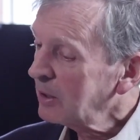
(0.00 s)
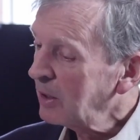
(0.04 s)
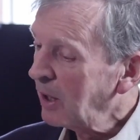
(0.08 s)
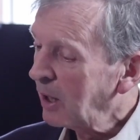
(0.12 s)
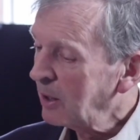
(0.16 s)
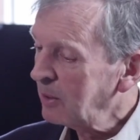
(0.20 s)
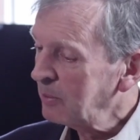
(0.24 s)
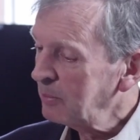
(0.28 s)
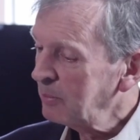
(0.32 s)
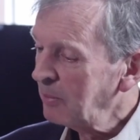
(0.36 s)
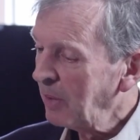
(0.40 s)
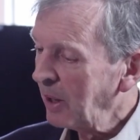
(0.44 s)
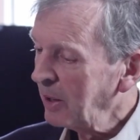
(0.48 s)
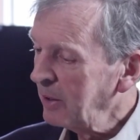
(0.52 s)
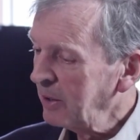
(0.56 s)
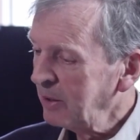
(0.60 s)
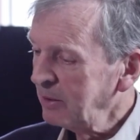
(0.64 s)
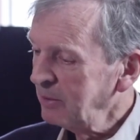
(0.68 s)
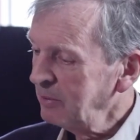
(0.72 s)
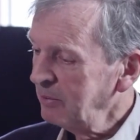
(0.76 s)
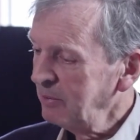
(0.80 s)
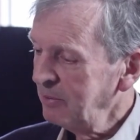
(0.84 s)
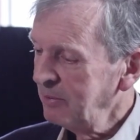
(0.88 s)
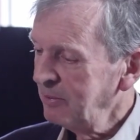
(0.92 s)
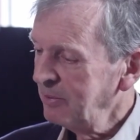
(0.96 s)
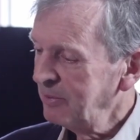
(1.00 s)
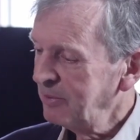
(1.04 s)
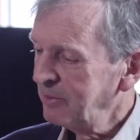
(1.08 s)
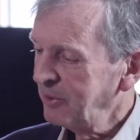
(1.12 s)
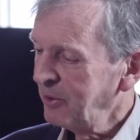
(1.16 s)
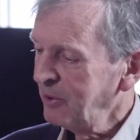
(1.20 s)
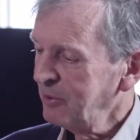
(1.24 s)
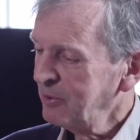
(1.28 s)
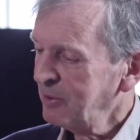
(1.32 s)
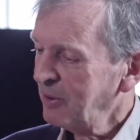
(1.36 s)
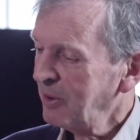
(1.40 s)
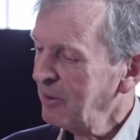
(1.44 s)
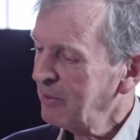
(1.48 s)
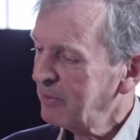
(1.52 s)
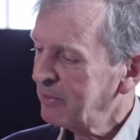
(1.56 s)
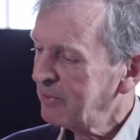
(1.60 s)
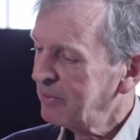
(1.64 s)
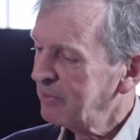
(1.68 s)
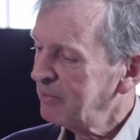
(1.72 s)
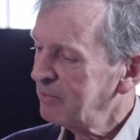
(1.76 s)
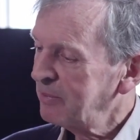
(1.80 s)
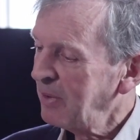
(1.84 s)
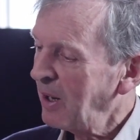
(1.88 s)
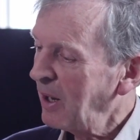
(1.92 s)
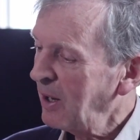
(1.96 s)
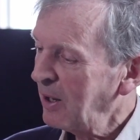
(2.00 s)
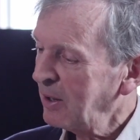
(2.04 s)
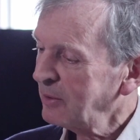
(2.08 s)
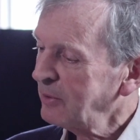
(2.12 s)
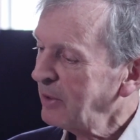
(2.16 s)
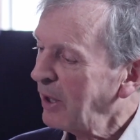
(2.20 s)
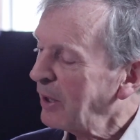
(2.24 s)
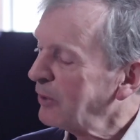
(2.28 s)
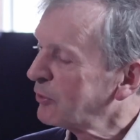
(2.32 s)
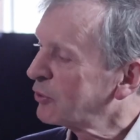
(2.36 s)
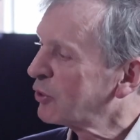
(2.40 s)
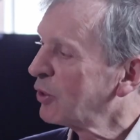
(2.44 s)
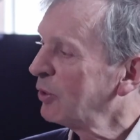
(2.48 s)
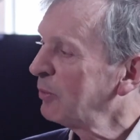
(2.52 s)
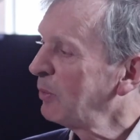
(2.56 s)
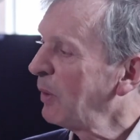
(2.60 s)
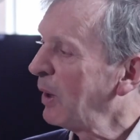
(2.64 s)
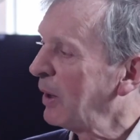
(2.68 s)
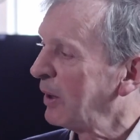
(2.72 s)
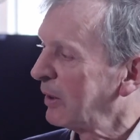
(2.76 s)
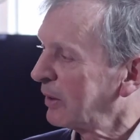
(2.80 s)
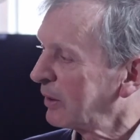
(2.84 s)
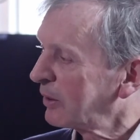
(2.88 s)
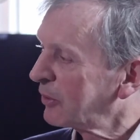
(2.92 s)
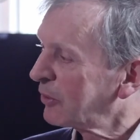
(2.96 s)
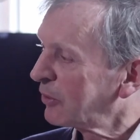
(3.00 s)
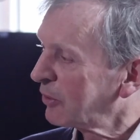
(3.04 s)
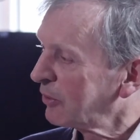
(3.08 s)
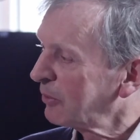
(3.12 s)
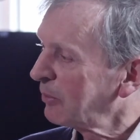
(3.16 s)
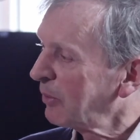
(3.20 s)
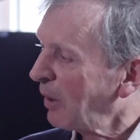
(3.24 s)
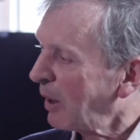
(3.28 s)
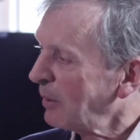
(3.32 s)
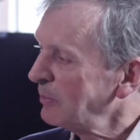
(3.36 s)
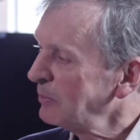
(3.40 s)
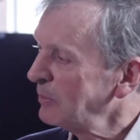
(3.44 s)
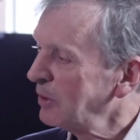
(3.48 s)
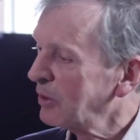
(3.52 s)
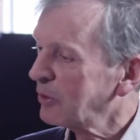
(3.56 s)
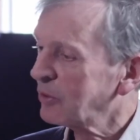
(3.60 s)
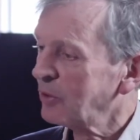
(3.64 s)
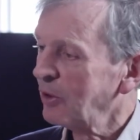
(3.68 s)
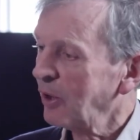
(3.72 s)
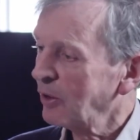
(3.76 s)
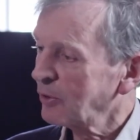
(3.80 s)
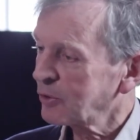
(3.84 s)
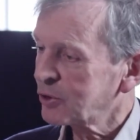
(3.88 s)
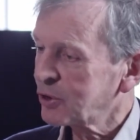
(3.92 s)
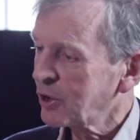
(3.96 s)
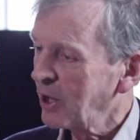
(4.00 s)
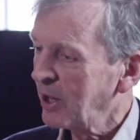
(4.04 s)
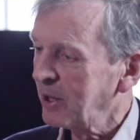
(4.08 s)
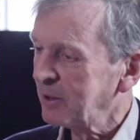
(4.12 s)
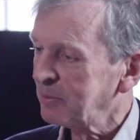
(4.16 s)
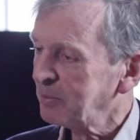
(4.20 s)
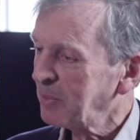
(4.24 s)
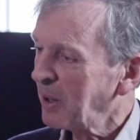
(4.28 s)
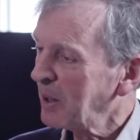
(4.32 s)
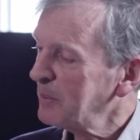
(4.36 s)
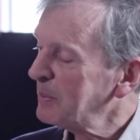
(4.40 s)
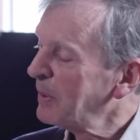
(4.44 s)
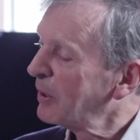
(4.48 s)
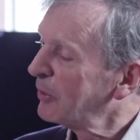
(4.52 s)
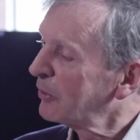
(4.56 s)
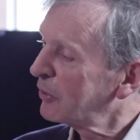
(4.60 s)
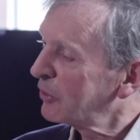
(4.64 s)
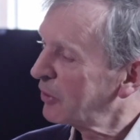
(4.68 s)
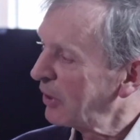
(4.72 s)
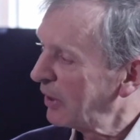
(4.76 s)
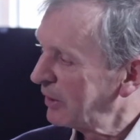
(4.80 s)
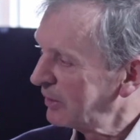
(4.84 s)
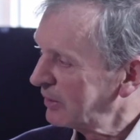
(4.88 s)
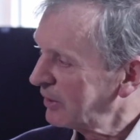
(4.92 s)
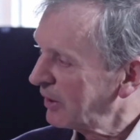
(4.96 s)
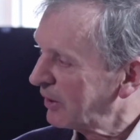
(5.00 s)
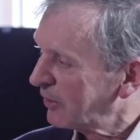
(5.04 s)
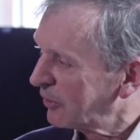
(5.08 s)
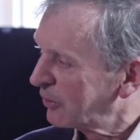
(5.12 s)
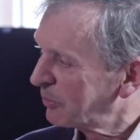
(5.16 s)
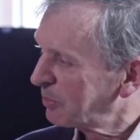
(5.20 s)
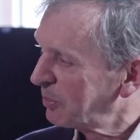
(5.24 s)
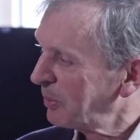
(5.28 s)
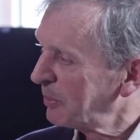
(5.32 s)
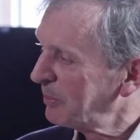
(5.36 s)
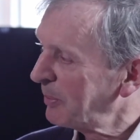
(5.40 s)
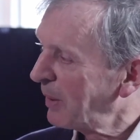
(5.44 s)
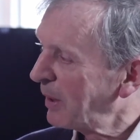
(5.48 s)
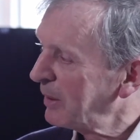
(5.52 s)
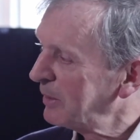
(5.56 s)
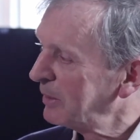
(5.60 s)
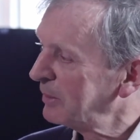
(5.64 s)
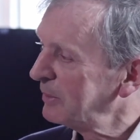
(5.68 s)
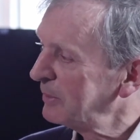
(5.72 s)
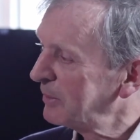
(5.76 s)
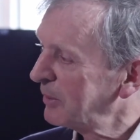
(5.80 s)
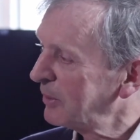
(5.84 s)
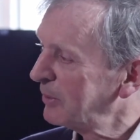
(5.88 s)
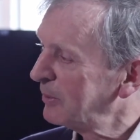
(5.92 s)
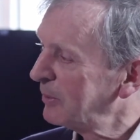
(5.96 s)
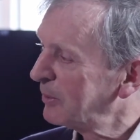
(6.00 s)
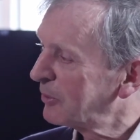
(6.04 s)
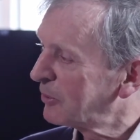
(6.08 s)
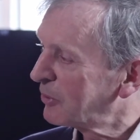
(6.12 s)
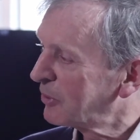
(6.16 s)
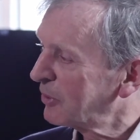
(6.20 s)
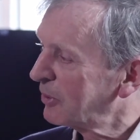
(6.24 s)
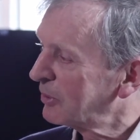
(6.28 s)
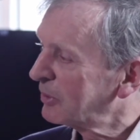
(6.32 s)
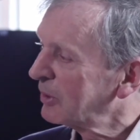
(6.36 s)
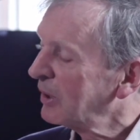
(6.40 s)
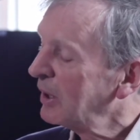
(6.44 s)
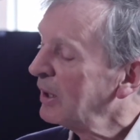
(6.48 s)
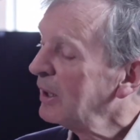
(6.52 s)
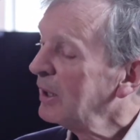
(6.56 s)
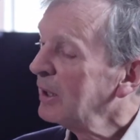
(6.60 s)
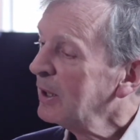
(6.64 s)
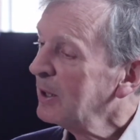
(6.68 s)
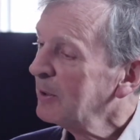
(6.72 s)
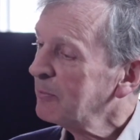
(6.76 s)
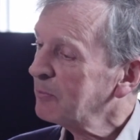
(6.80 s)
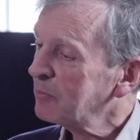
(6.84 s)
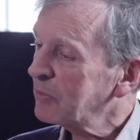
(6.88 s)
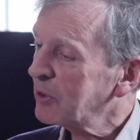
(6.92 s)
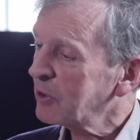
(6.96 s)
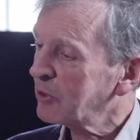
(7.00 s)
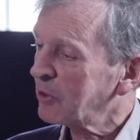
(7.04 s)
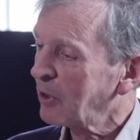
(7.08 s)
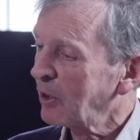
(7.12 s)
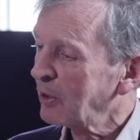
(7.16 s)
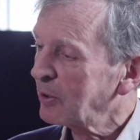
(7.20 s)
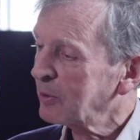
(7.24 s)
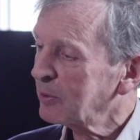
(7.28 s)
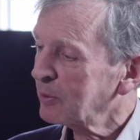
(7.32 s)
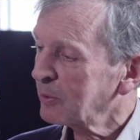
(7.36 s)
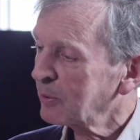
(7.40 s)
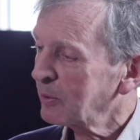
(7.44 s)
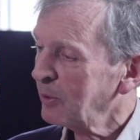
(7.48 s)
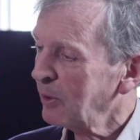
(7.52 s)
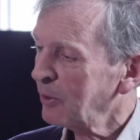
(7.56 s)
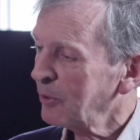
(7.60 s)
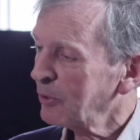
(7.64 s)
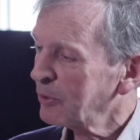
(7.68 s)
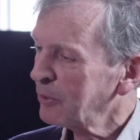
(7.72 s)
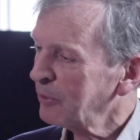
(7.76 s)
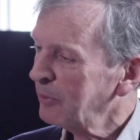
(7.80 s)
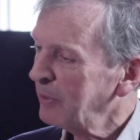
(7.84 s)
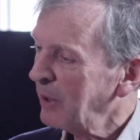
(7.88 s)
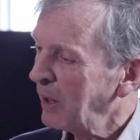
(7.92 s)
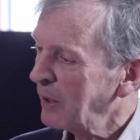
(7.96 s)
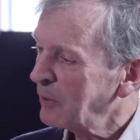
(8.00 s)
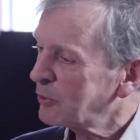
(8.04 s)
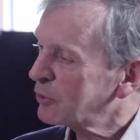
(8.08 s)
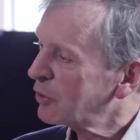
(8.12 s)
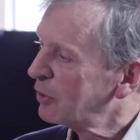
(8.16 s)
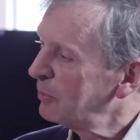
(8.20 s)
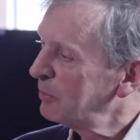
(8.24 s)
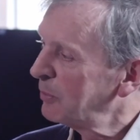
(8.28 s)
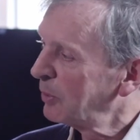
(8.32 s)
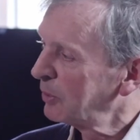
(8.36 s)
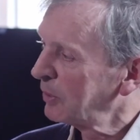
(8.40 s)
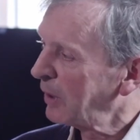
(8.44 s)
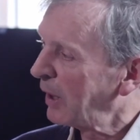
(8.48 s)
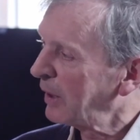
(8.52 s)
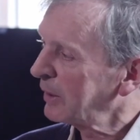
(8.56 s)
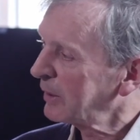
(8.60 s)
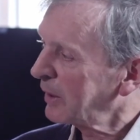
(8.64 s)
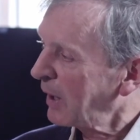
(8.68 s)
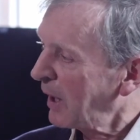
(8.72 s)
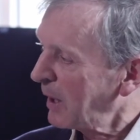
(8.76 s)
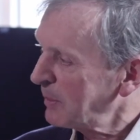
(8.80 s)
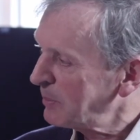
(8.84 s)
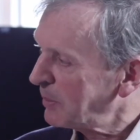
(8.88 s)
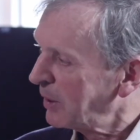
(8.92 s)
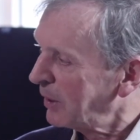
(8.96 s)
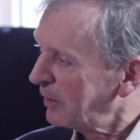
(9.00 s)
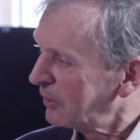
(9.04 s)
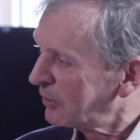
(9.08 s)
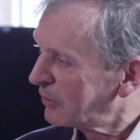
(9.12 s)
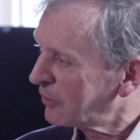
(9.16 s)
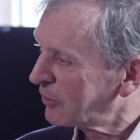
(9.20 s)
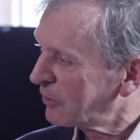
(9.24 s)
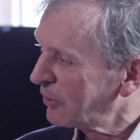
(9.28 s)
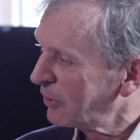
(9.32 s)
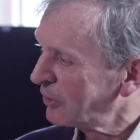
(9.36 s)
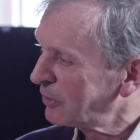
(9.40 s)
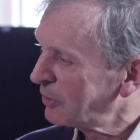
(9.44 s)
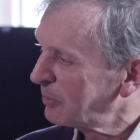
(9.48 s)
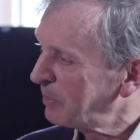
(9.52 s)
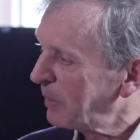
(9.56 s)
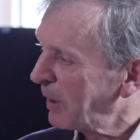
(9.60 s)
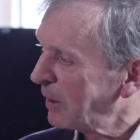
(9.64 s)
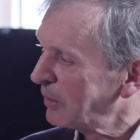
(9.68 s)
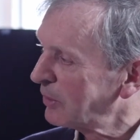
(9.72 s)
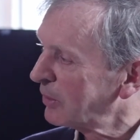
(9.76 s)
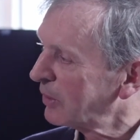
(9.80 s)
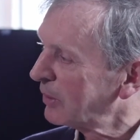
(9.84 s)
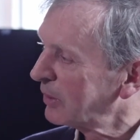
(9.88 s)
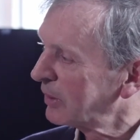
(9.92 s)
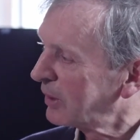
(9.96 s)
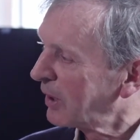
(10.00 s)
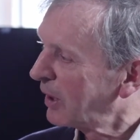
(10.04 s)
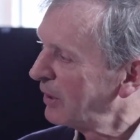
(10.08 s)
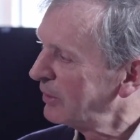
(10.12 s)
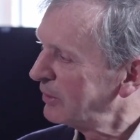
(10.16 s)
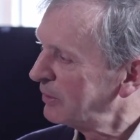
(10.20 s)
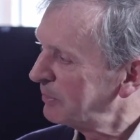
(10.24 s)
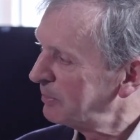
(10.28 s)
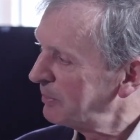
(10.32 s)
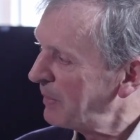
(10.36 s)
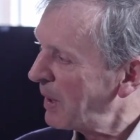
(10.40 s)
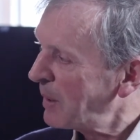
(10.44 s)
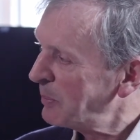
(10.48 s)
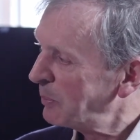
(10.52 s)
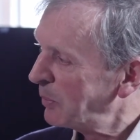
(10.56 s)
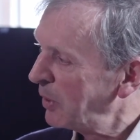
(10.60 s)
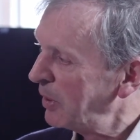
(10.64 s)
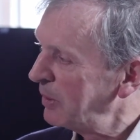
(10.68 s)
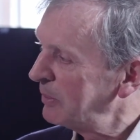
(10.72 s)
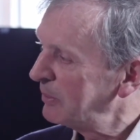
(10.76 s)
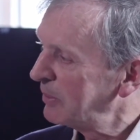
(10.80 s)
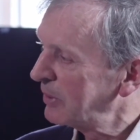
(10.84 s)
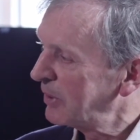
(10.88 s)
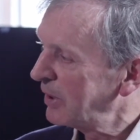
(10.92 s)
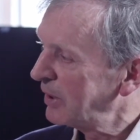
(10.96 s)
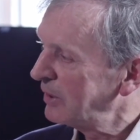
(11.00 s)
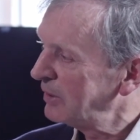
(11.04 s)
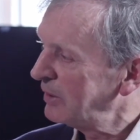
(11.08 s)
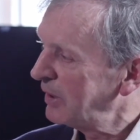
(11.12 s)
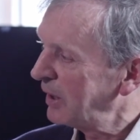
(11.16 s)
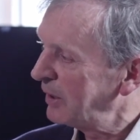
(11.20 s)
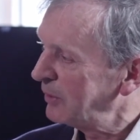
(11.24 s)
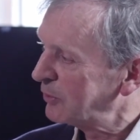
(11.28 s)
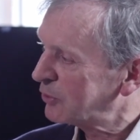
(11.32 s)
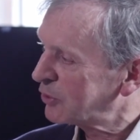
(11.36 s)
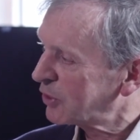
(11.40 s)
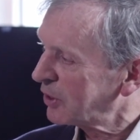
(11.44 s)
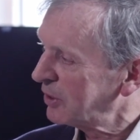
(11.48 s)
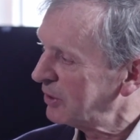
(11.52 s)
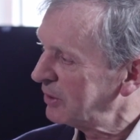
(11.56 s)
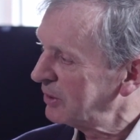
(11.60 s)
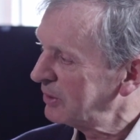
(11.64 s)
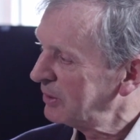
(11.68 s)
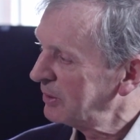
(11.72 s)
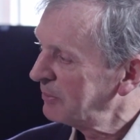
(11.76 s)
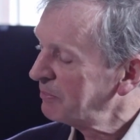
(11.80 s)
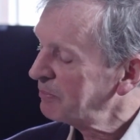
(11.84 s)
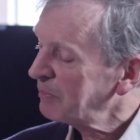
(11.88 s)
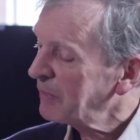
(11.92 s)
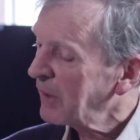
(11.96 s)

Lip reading: Now, my own view of how nature works, I mean, it's not shared by most scientists, but my own view is that the so-called laws of nature are more like habits that depend on a kind of memory within nature.